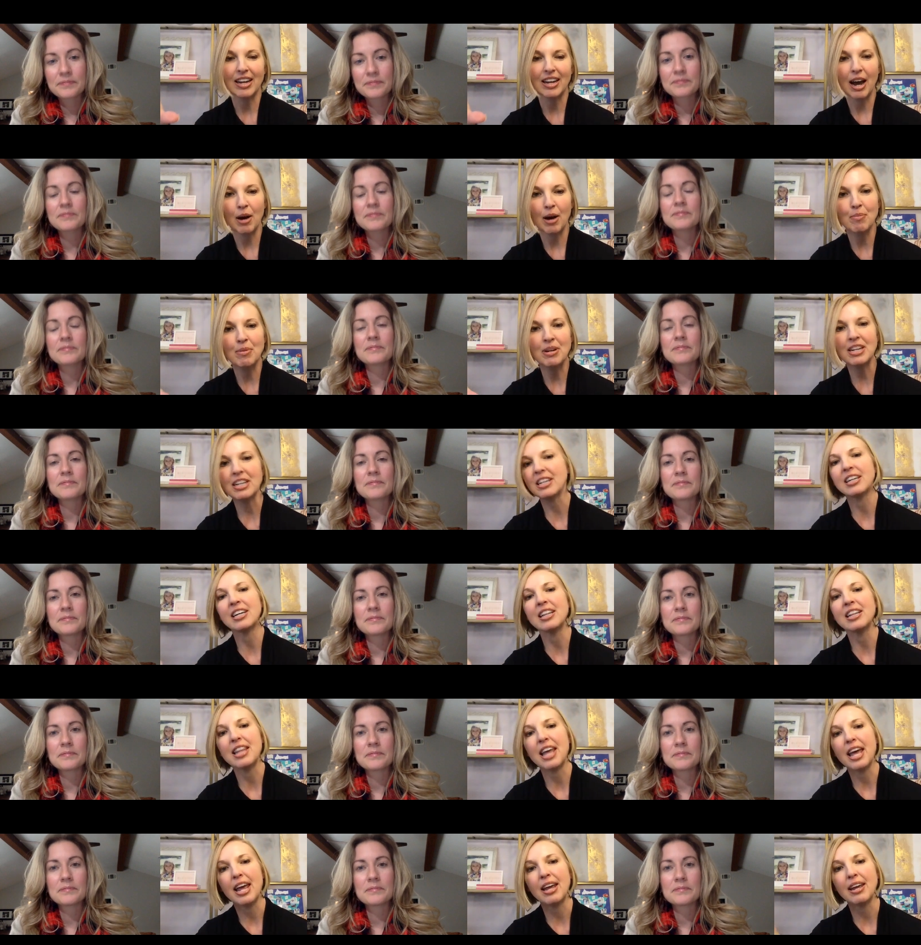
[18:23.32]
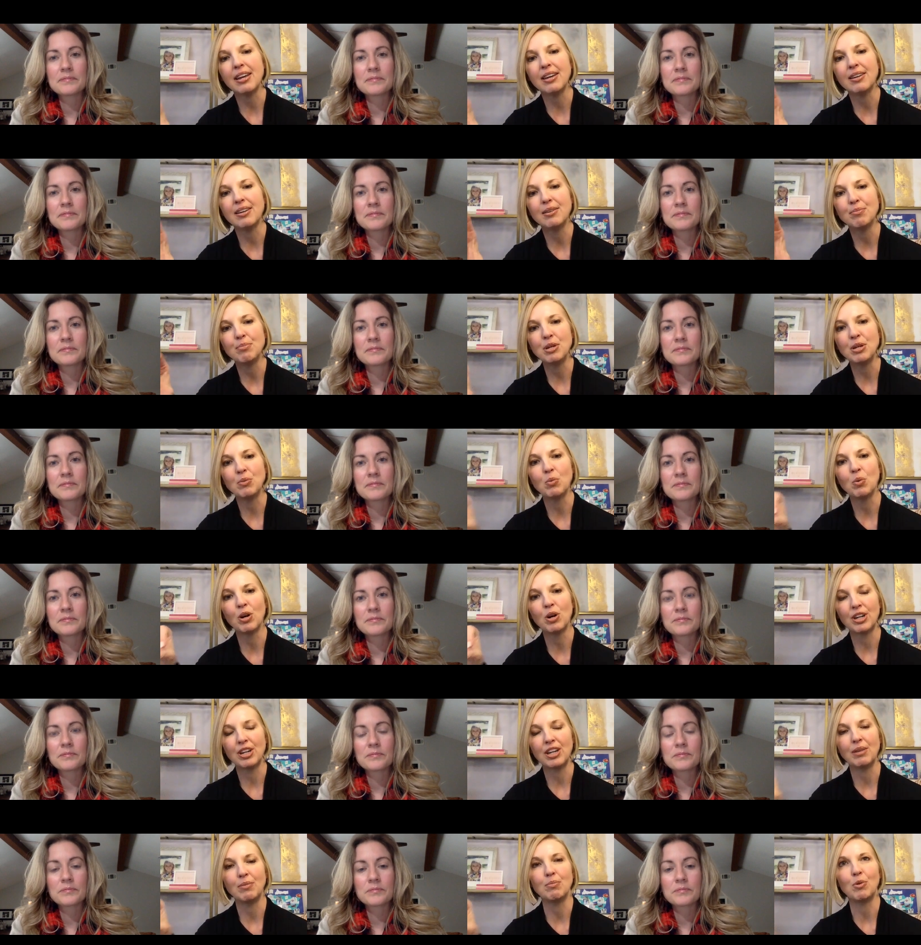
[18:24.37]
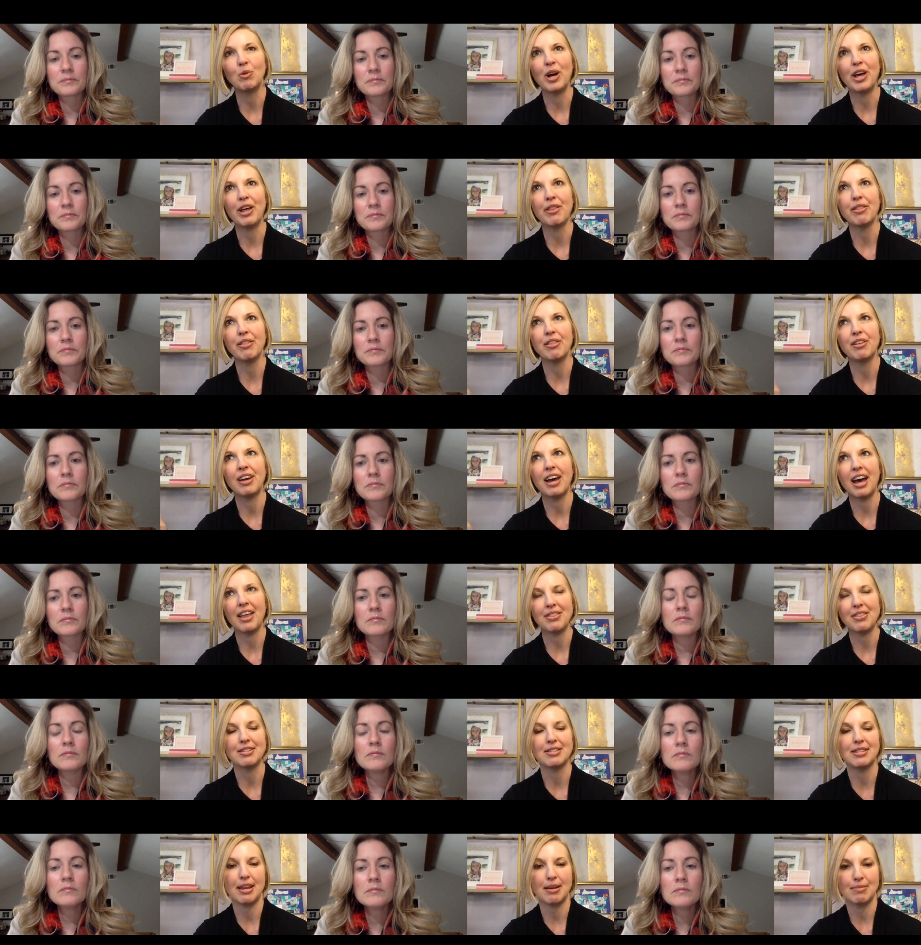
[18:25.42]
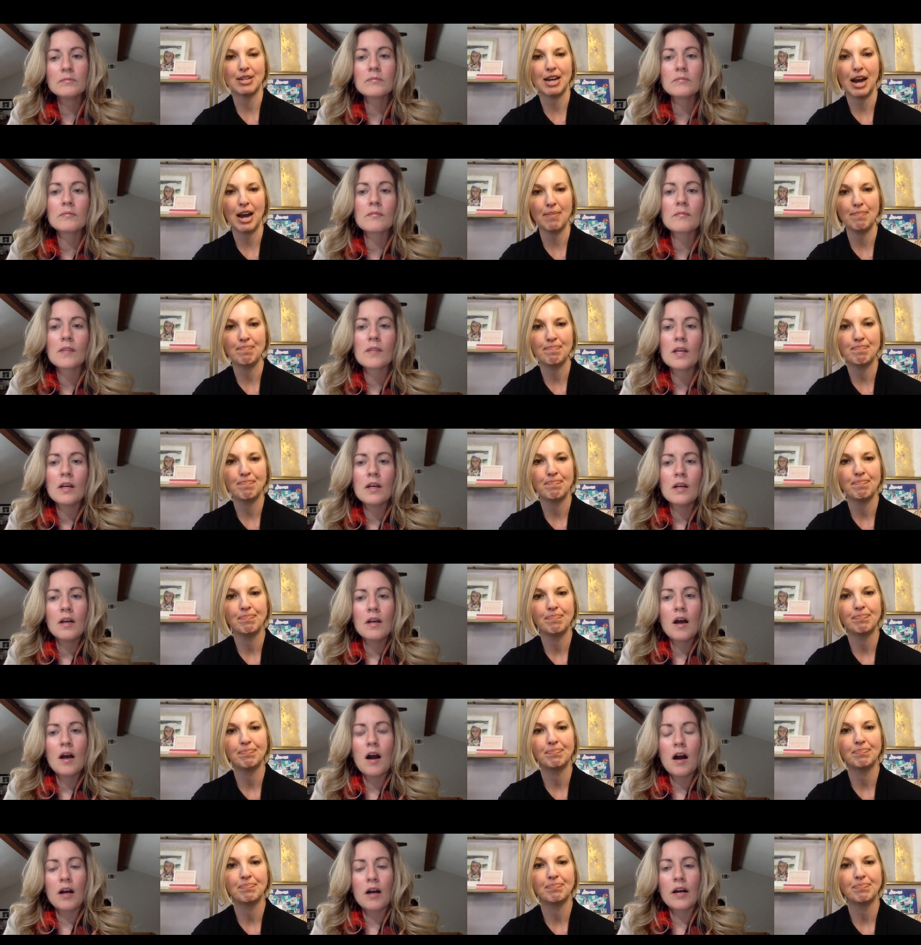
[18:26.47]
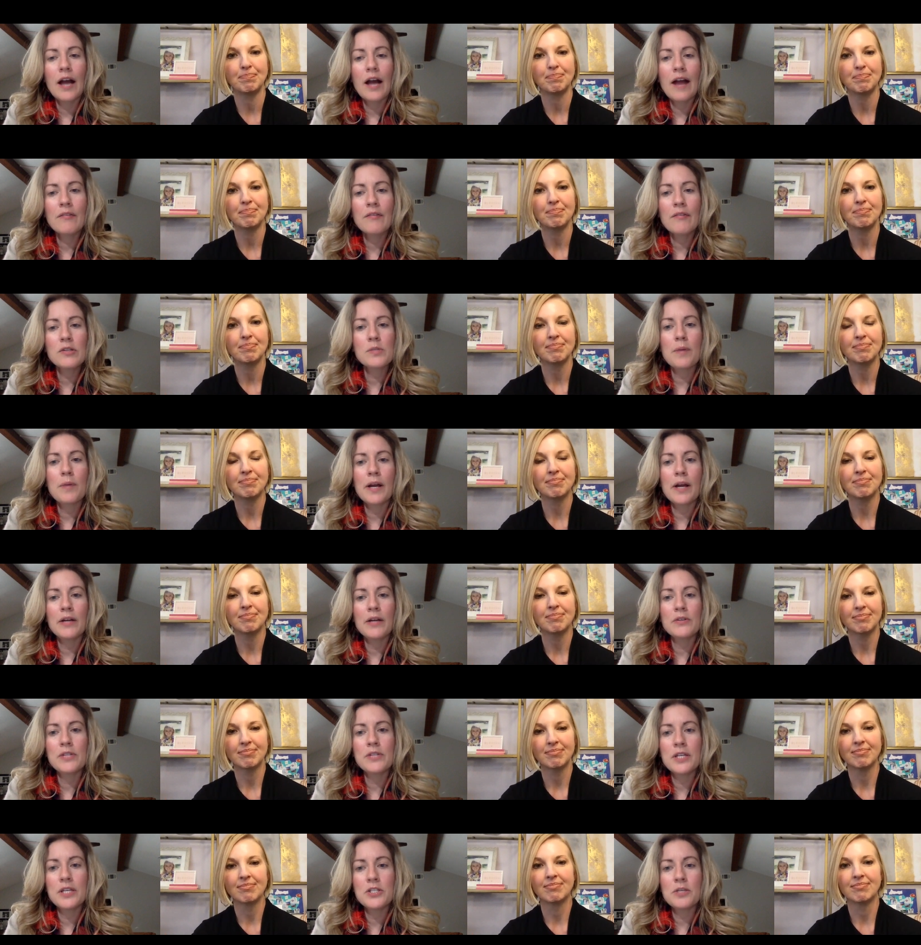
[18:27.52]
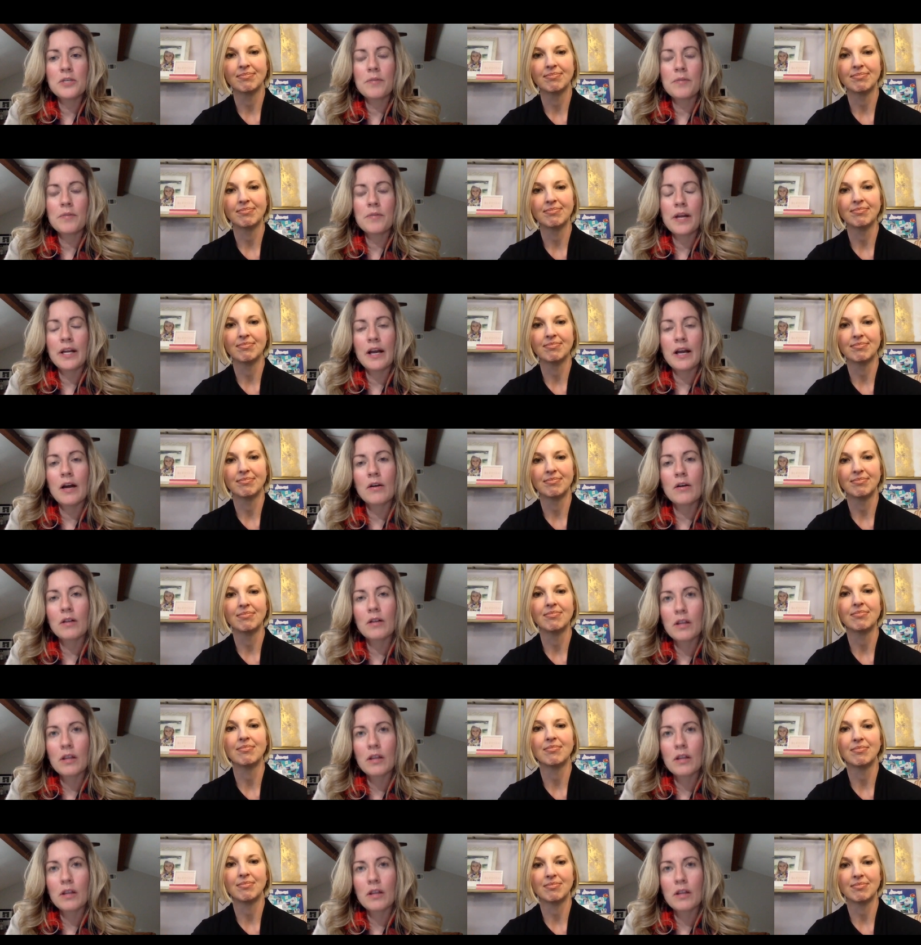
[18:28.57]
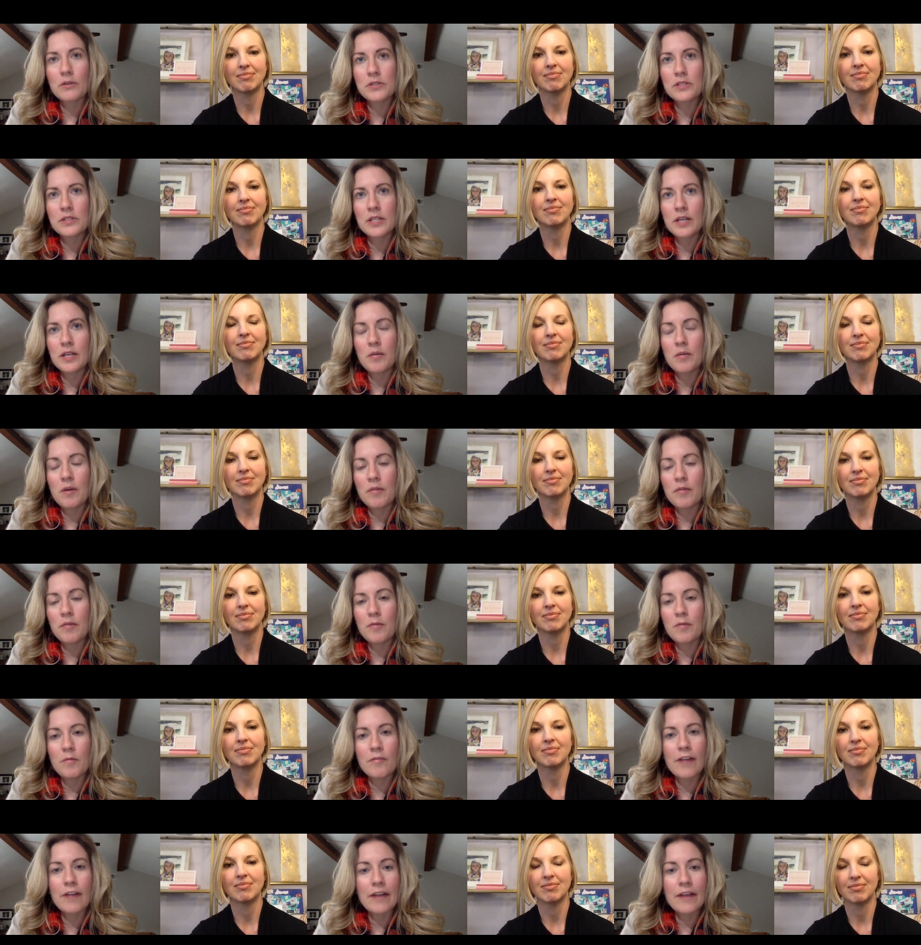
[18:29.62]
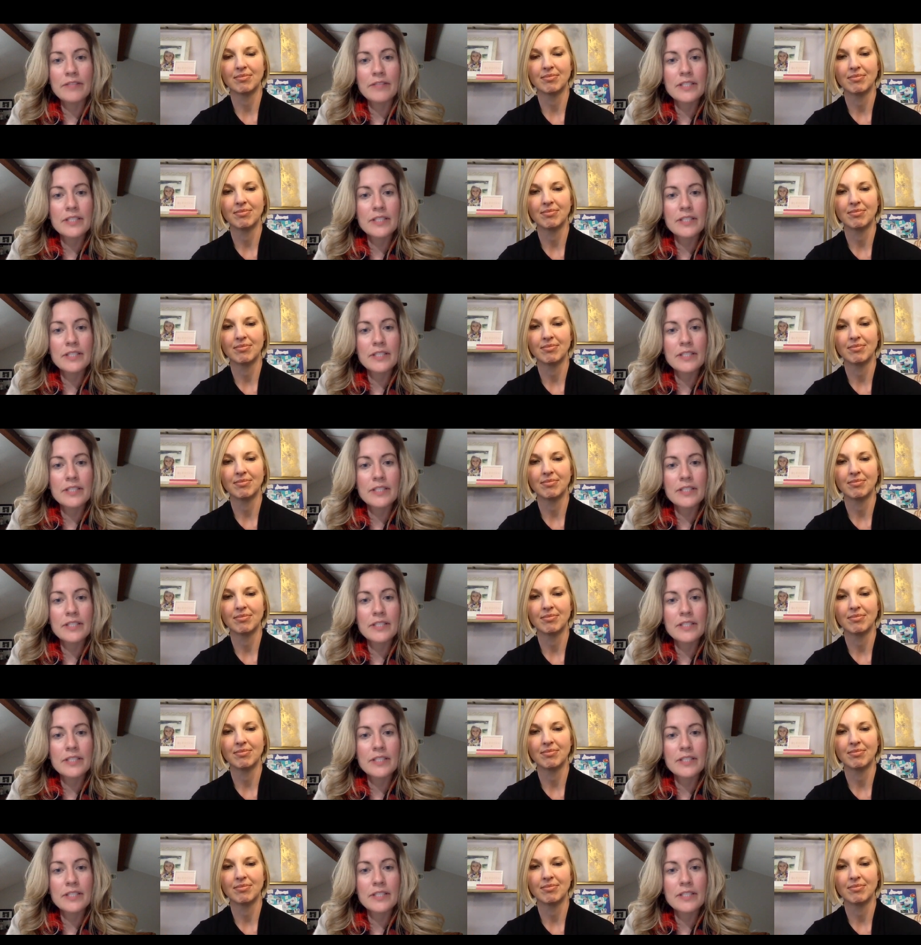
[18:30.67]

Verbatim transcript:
Speaker 1: How many can they be working with at the same time?
Speaker 2: Our average buyer's agent right now closes anywhere from five to